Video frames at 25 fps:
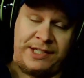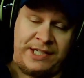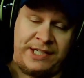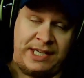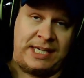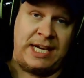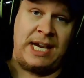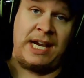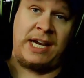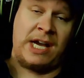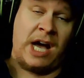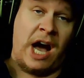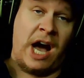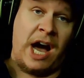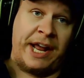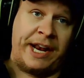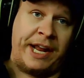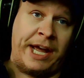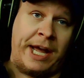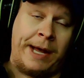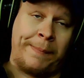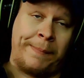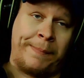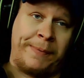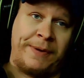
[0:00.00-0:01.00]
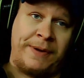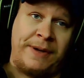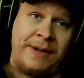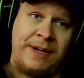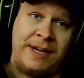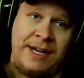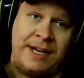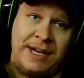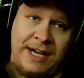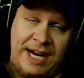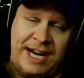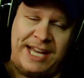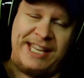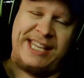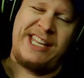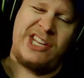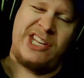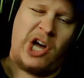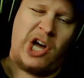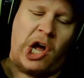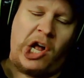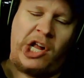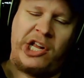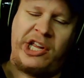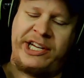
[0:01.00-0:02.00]
caught up. And then the
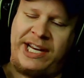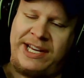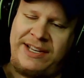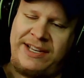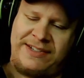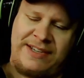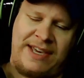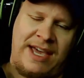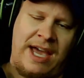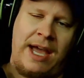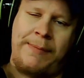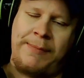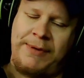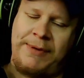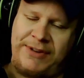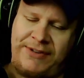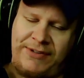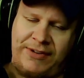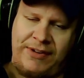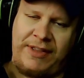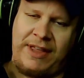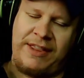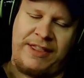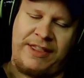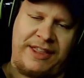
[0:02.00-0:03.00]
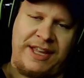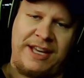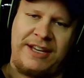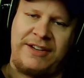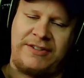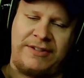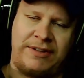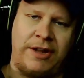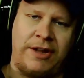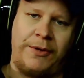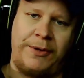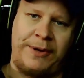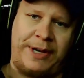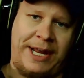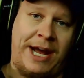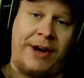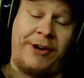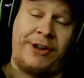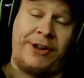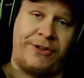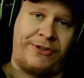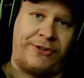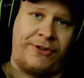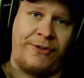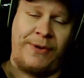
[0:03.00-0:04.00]
holidays came, and so then things slowed down.
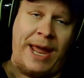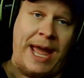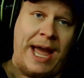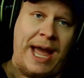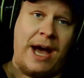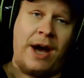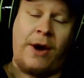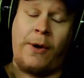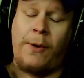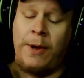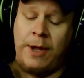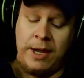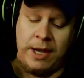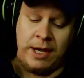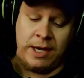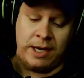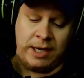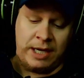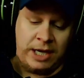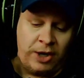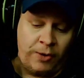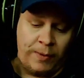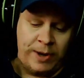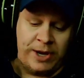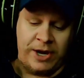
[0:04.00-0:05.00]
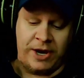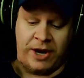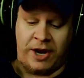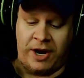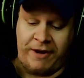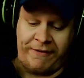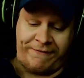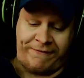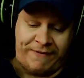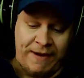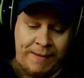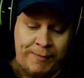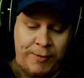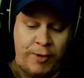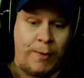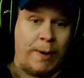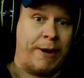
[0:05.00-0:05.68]
And so now, here we are, February